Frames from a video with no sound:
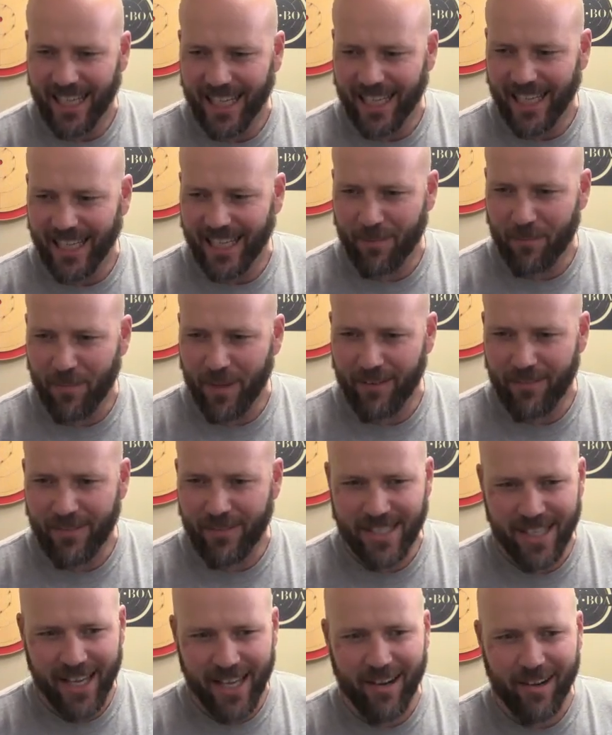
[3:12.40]
That's a bit of a
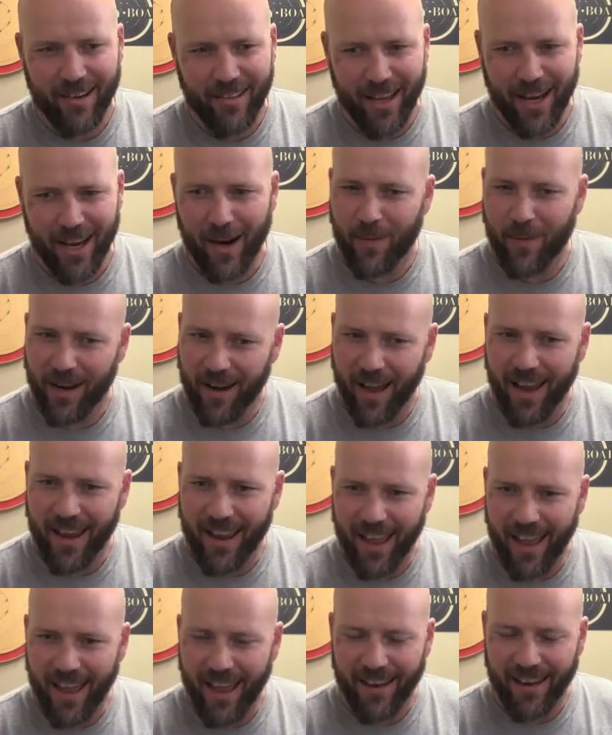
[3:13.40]
zinger there, but not
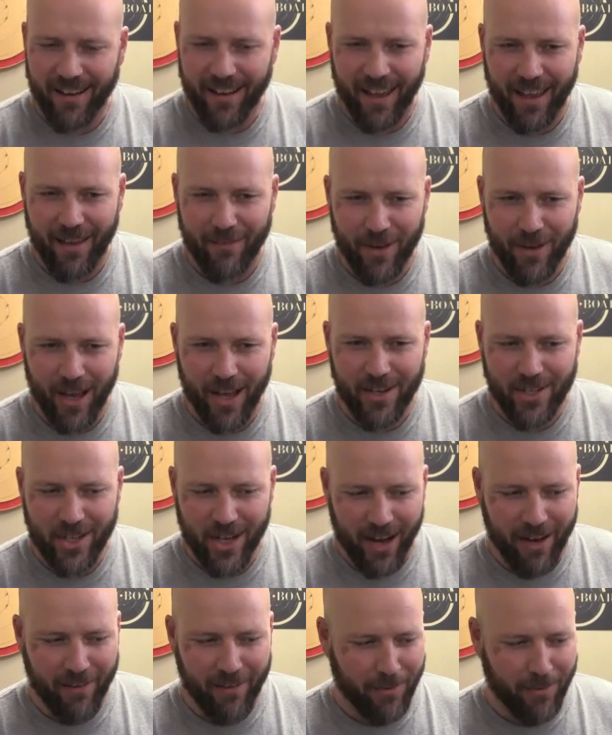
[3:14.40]
yet. I have not
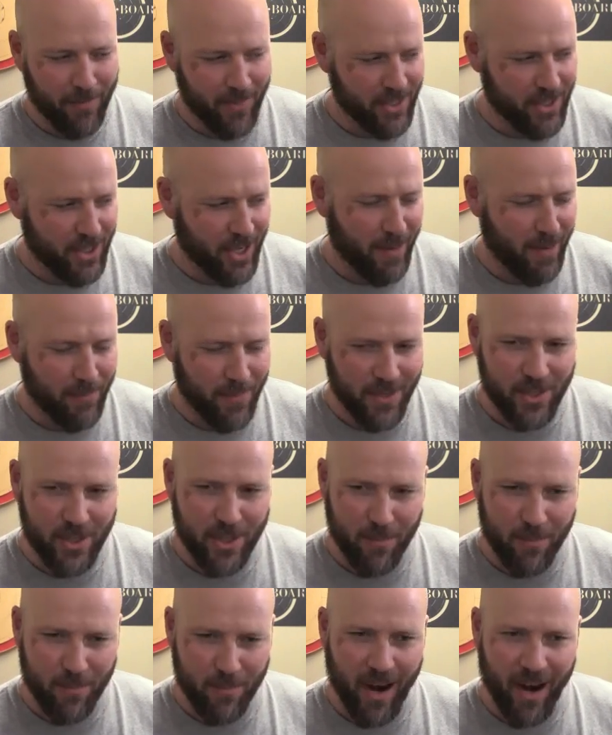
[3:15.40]
drank from the
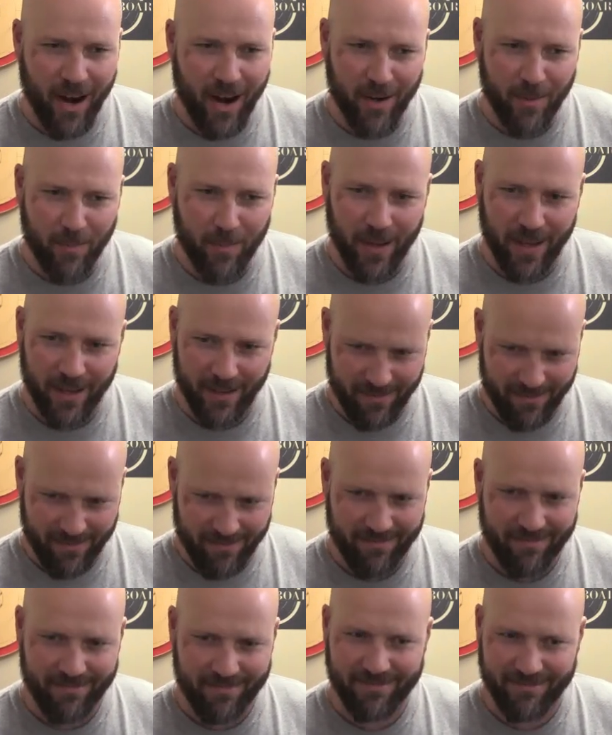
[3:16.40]
championship yard, but
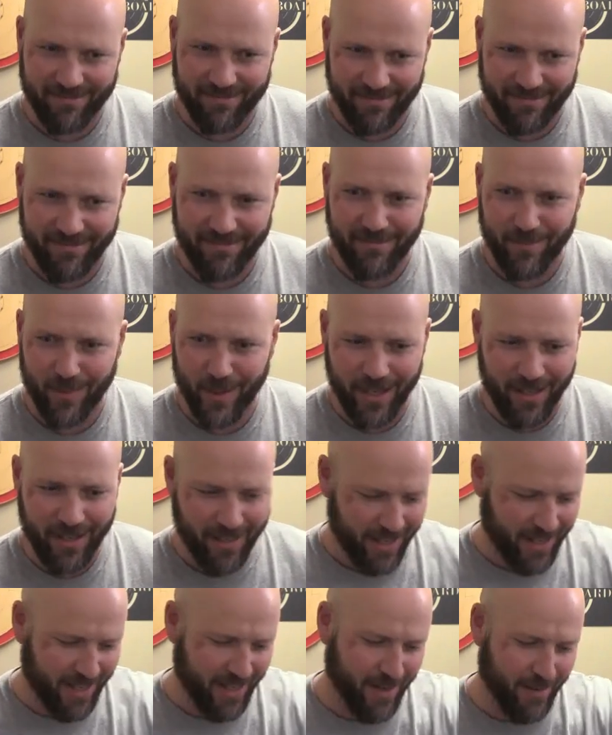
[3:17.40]
what are
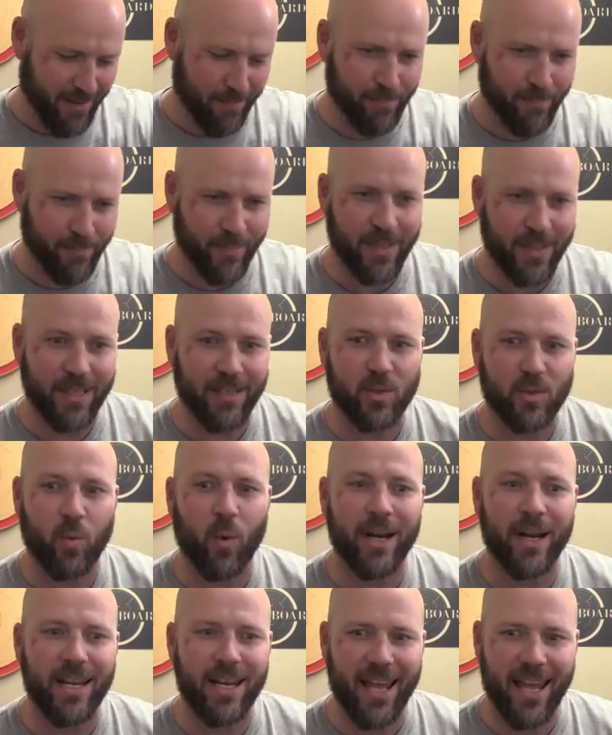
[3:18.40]
the
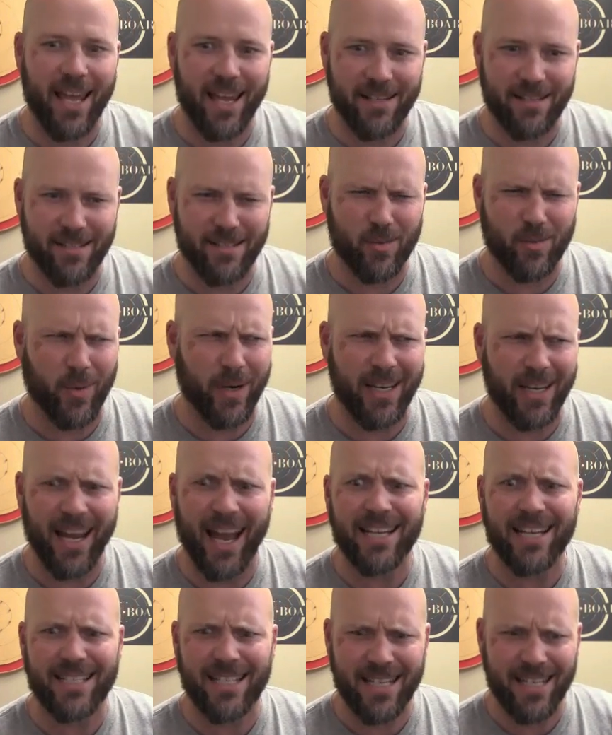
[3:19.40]
right.
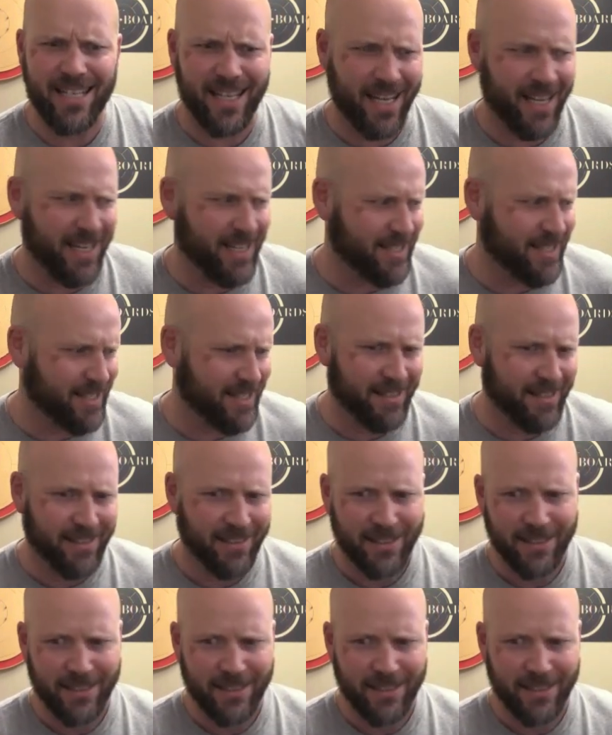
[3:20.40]
19 days.